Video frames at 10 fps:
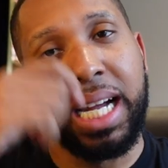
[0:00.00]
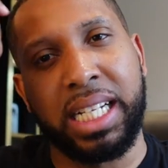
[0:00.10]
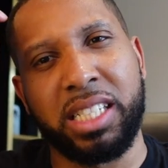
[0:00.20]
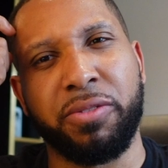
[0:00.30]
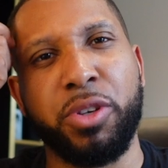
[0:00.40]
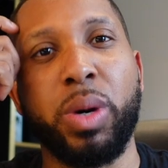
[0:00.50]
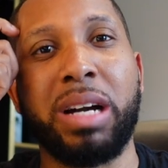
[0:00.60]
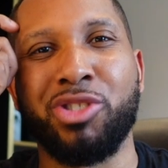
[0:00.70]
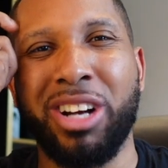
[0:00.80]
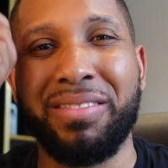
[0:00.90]
And there's a few where
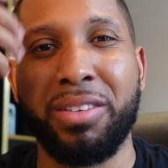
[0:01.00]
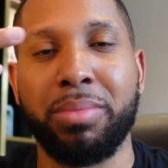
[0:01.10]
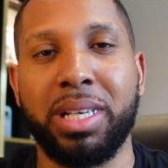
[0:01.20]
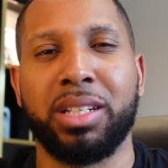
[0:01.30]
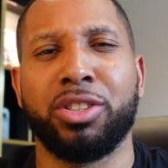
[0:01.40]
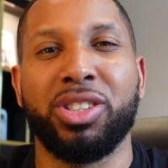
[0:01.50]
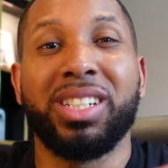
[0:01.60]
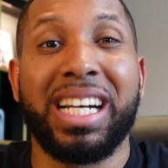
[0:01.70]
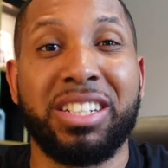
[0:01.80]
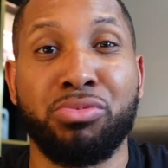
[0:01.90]
I'm driving, but do you
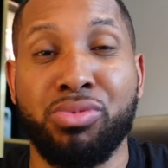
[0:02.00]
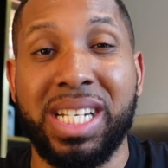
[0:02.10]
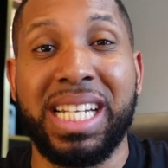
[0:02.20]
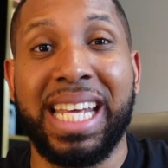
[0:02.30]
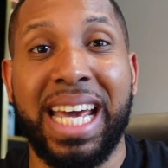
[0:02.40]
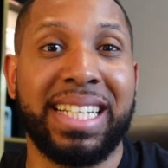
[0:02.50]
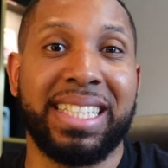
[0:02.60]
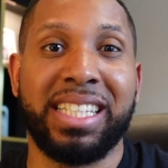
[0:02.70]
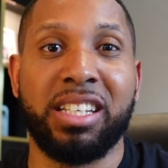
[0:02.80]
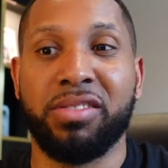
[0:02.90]
guys really care
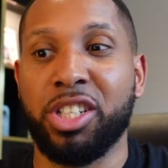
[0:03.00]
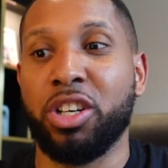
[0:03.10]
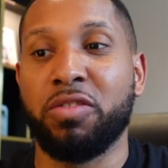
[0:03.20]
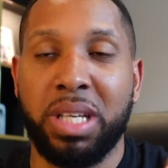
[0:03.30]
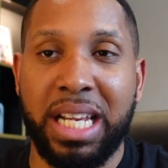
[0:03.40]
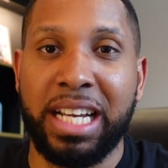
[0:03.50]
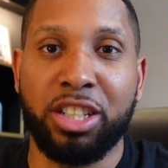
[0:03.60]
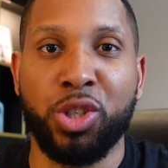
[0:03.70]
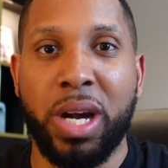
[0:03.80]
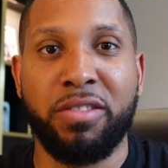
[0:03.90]
to see a video of me
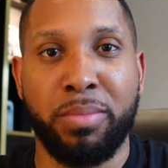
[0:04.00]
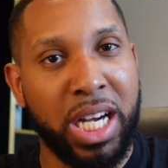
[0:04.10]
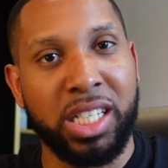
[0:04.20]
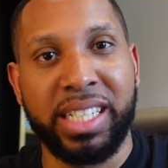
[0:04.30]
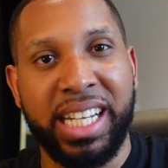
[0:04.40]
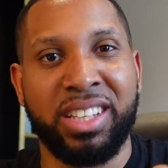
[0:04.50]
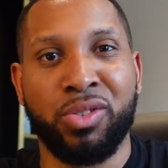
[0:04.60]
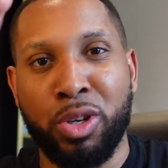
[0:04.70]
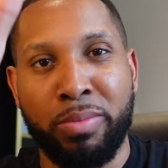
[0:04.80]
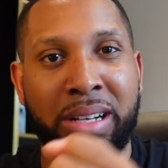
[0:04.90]
like driving my Huracán
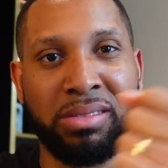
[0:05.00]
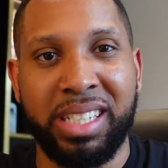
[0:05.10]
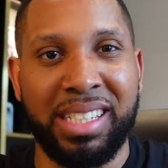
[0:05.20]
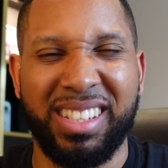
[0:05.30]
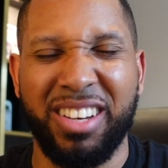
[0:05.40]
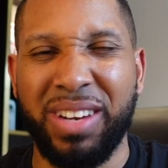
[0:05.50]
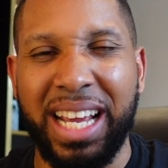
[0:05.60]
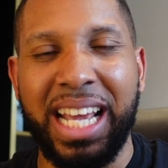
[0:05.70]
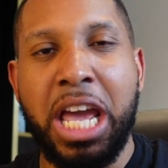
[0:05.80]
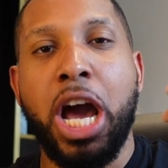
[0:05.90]
through a mountain and stuff?
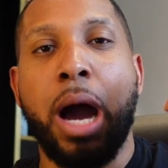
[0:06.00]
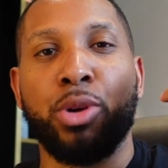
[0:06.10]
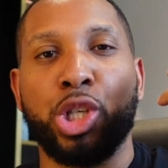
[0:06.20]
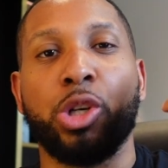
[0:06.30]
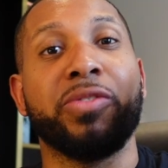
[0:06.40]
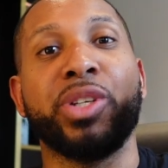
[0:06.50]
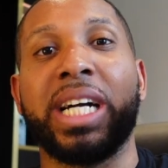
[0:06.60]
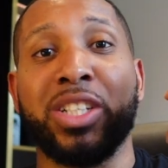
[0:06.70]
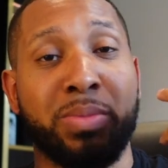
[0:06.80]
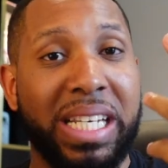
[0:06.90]
Like, I'm not sure if you
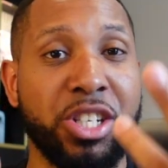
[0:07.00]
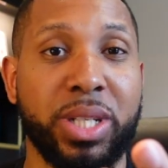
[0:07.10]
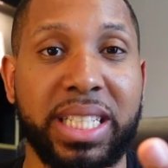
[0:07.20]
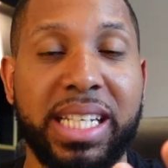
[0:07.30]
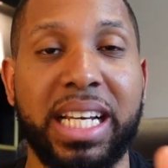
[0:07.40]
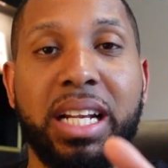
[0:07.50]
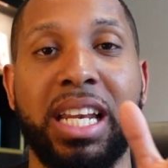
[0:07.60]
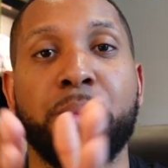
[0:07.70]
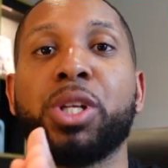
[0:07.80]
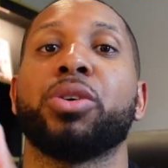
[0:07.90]
guys would be interested in that.
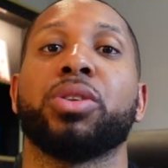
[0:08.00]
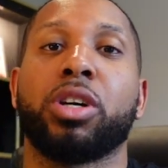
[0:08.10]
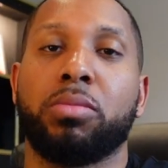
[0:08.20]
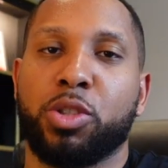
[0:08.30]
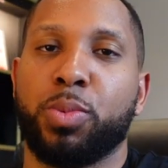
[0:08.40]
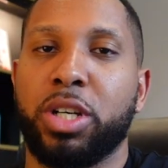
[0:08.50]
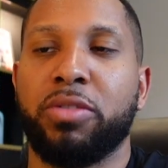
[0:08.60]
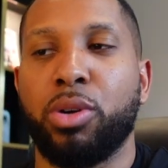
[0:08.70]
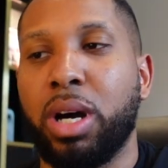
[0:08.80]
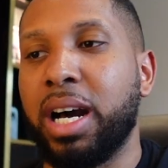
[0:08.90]
Let me know in the comments below
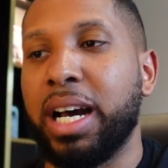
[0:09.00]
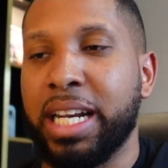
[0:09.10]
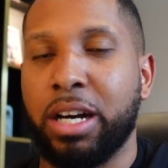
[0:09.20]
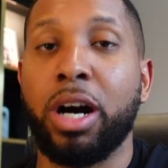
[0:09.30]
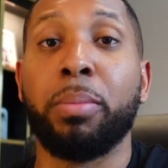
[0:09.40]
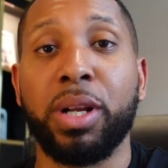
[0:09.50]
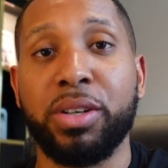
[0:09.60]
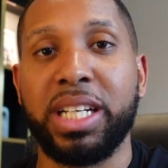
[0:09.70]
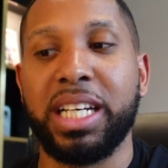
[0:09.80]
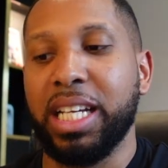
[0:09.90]
if you are, and I'll
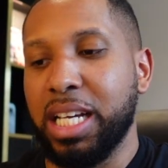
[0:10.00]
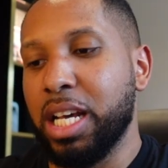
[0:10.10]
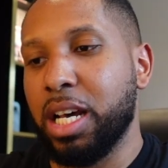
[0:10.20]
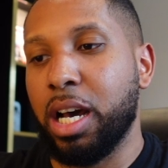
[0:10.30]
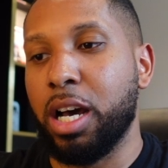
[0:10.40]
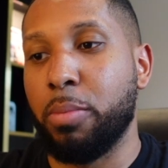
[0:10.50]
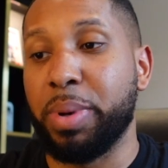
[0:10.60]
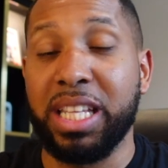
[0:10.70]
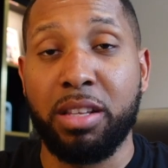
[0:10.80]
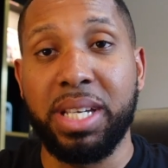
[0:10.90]
upload it. Uh,
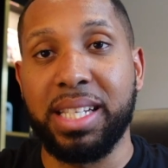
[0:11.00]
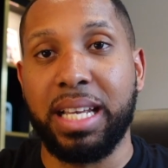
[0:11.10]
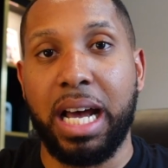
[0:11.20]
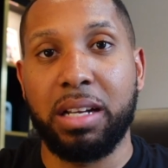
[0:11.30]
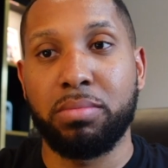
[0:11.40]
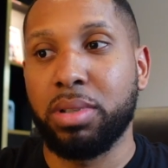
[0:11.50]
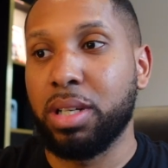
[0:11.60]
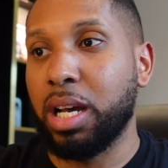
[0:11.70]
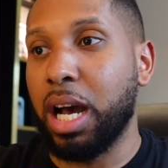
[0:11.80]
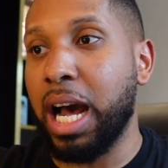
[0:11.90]
but in the meantime,
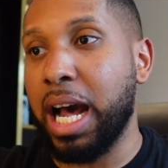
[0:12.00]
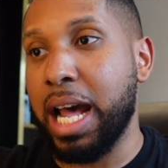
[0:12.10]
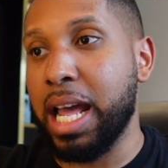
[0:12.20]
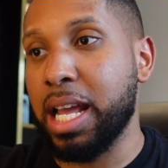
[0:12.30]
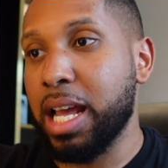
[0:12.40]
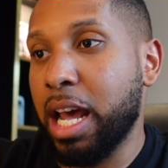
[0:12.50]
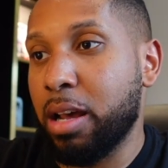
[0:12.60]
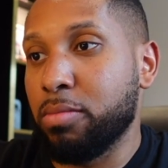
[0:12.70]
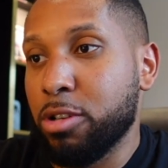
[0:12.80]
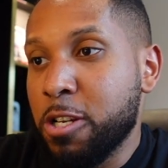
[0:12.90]
I
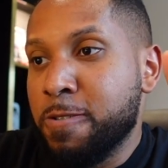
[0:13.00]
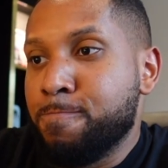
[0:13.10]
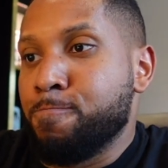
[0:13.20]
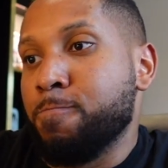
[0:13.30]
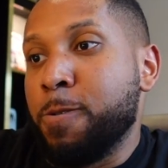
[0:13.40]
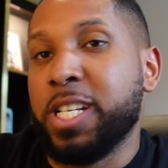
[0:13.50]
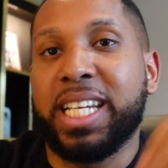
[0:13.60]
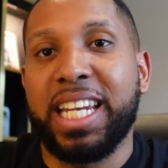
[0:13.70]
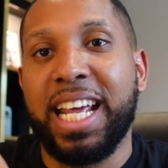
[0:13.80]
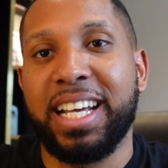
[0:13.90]
am
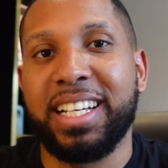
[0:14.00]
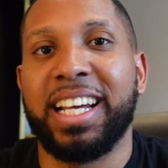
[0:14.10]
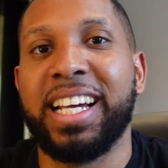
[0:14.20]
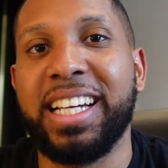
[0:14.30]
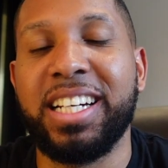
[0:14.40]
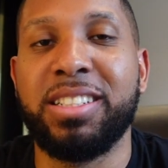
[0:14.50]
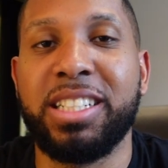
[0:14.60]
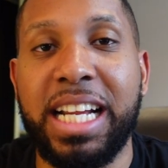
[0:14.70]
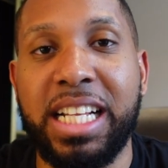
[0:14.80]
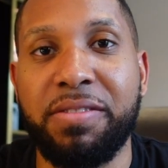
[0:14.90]
looking at a uh,
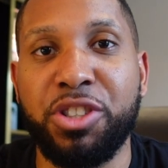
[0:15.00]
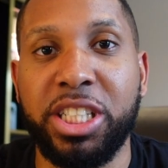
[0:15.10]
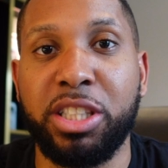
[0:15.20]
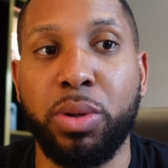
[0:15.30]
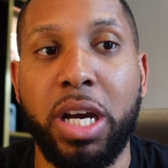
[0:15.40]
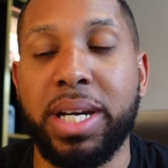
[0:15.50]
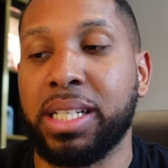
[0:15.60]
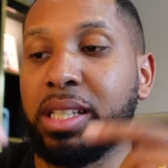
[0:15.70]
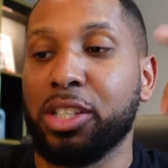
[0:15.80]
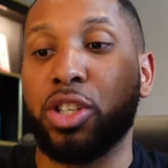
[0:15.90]
911 GT3
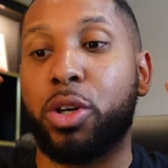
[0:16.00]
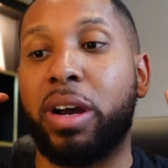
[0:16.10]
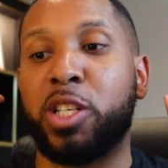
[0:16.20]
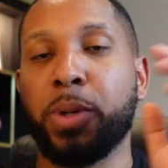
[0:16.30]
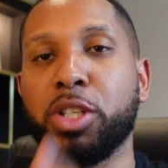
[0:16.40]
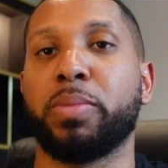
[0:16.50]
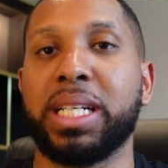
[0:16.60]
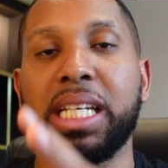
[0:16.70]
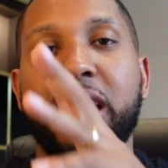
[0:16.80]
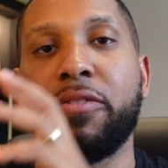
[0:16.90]
RS. So I spoke to my
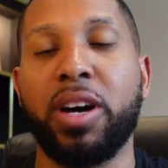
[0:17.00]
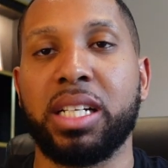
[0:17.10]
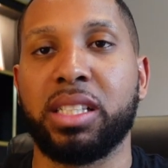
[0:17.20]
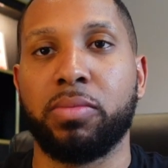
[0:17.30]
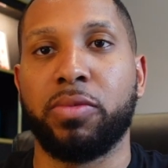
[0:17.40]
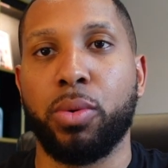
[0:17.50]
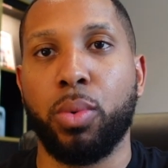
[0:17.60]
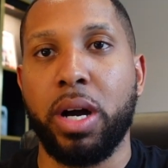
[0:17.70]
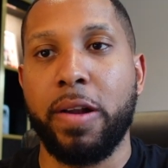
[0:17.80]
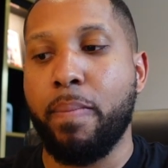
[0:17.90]
dealer, I've asked them for
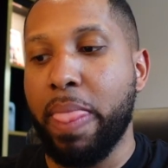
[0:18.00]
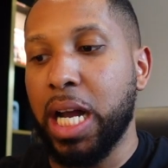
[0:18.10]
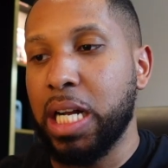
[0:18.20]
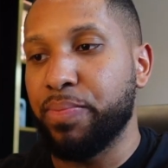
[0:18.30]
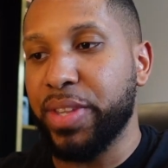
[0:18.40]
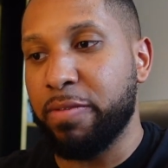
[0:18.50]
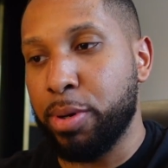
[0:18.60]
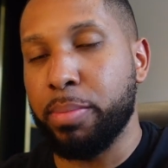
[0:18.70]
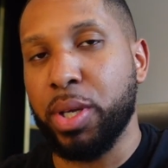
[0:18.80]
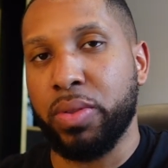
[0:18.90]
one. Um, they
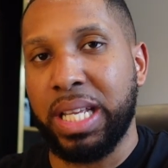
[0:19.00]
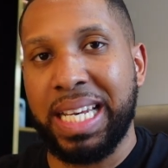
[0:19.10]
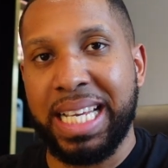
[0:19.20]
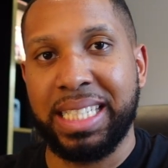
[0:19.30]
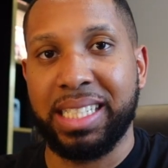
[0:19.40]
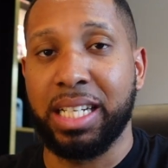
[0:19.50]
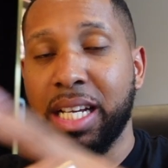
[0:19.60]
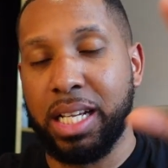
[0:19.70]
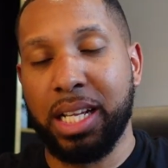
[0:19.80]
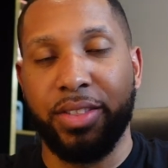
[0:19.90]
put me on the list,
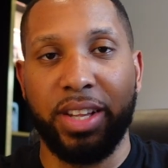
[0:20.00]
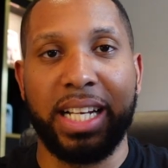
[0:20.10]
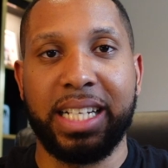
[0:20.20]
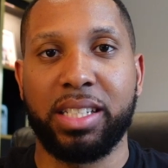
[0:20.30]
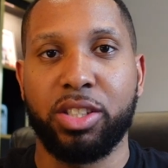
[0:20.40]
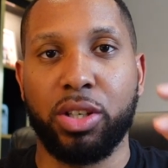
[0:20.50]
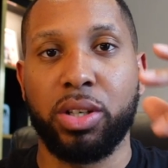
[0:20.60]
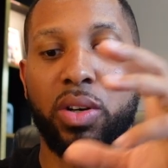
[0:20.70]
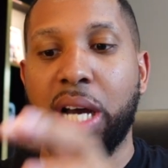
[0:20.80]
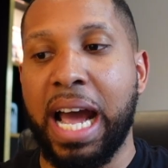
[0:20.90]
the list.
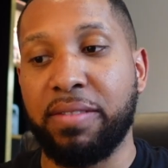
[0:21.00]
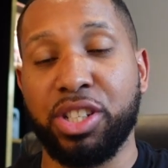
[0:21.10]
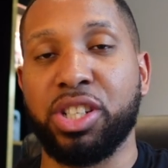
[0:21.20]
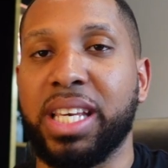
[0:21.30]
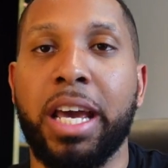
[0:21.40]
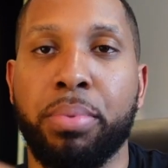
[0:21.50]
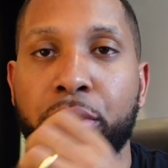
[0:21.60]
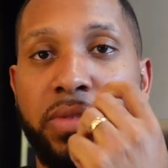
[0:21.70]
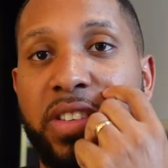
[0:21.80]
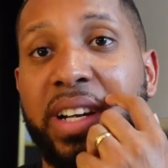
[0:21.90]
So I have to just get
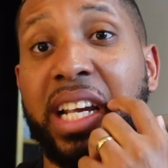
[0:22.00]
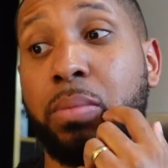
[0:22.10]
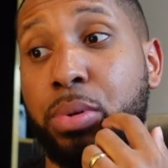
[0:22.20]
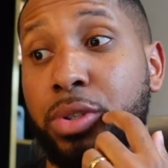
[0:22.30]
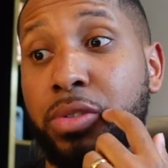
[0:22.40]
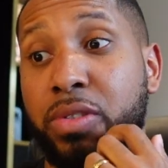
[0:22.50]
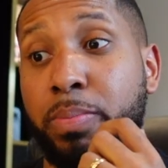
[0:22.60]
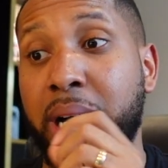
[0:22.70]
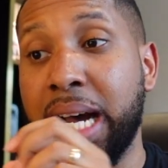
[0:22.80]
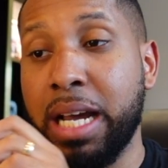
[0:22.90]
approved. If I get
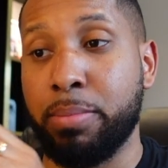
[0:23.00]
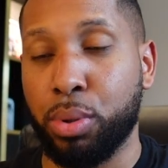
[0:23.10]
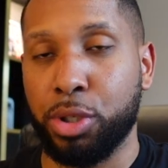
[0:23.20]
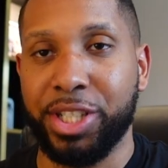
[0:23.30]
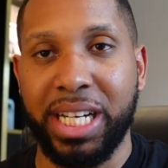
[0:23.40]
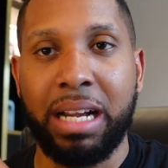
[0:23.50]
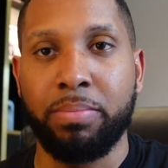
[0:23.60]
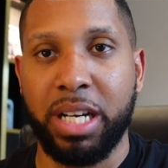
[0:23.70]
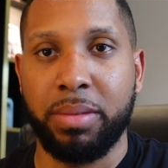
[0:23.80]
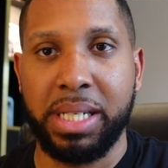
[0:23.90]
approved by Porsche
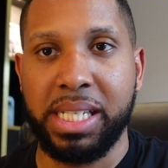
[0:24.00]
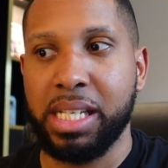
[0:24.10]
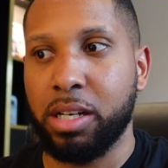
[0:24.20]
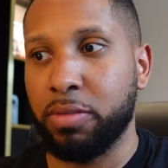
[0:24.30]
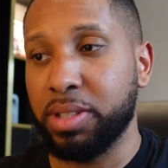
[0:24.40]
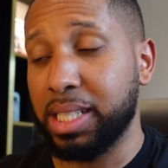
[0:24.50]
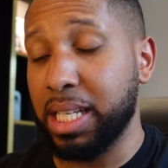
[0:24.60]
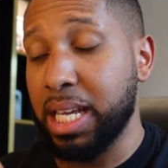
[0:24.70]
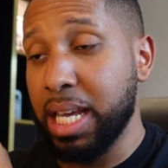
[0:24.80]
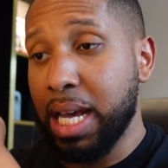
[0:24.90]
and by my dealer,
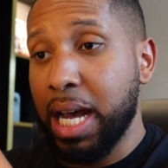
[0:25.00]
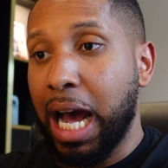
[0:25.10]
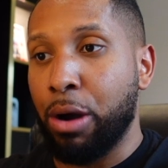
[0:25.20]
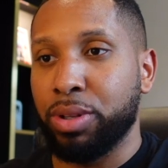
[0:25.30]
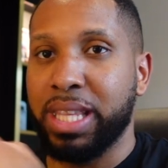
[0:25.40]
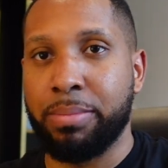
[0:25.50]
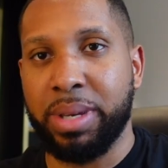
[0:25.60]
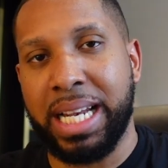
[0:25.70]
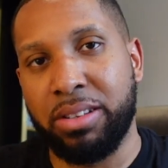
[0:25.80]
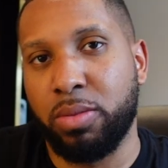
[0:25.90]
obviously, I would then
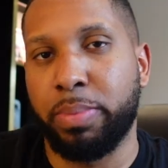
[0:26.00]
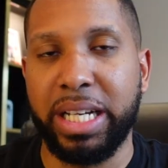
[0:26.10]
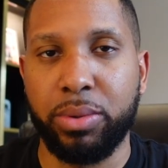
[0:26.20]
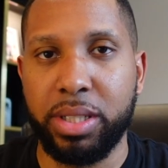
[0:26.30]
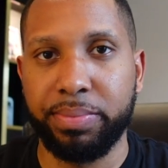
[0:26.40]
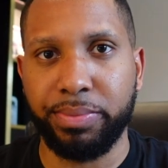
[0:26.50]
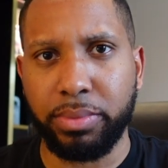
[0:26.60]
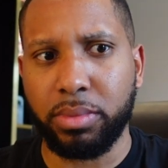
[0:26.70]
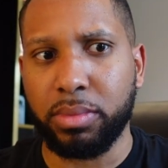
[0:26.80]
be allowed to buy one.